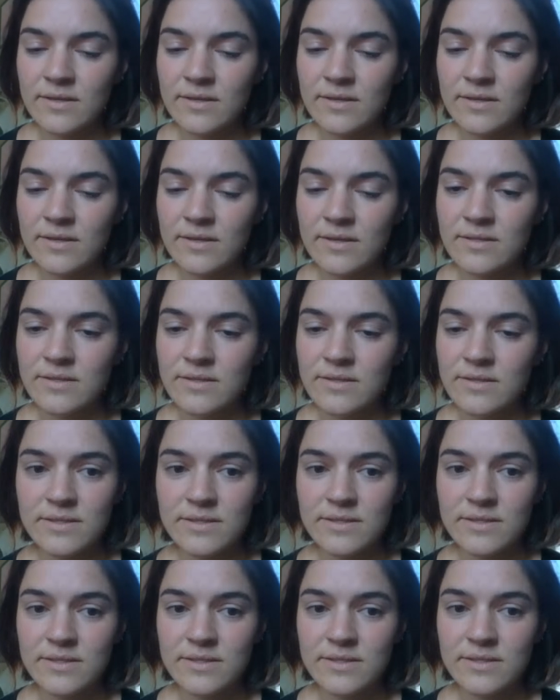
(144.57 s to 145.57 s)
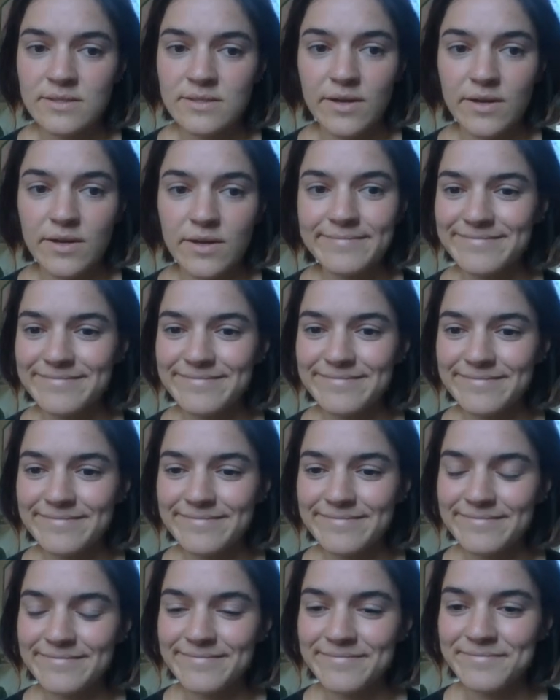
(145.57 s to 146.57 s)

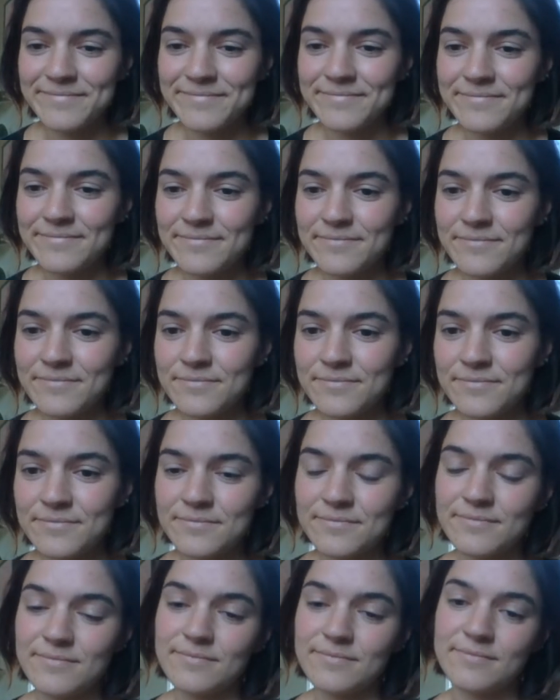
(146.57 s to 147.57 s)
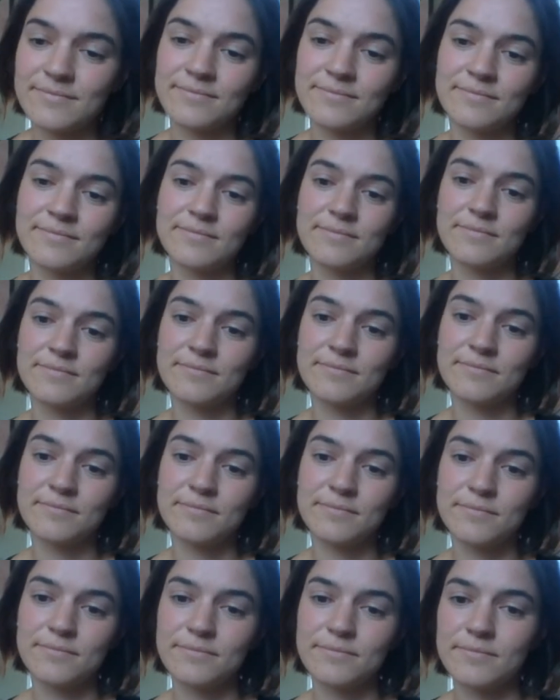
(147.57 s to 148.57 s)

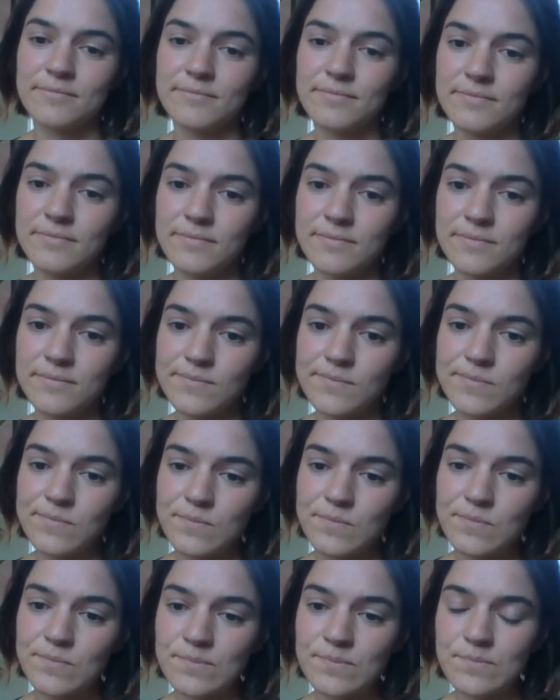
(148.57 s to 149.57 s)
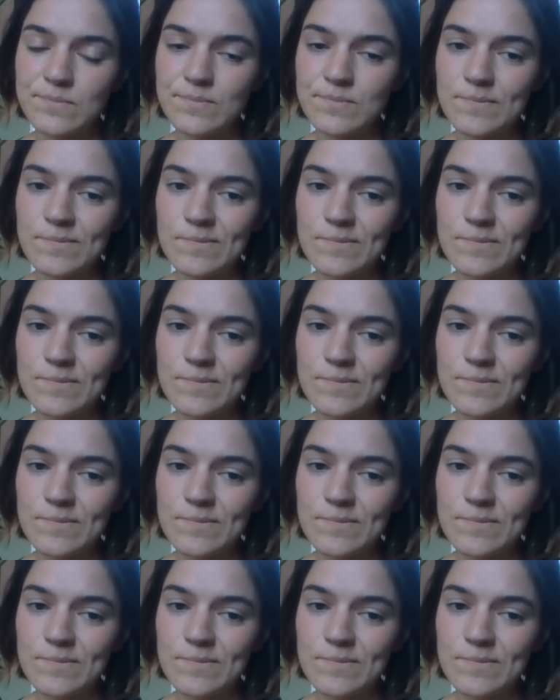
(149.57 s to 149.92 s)
No words are spoken by the person on screen.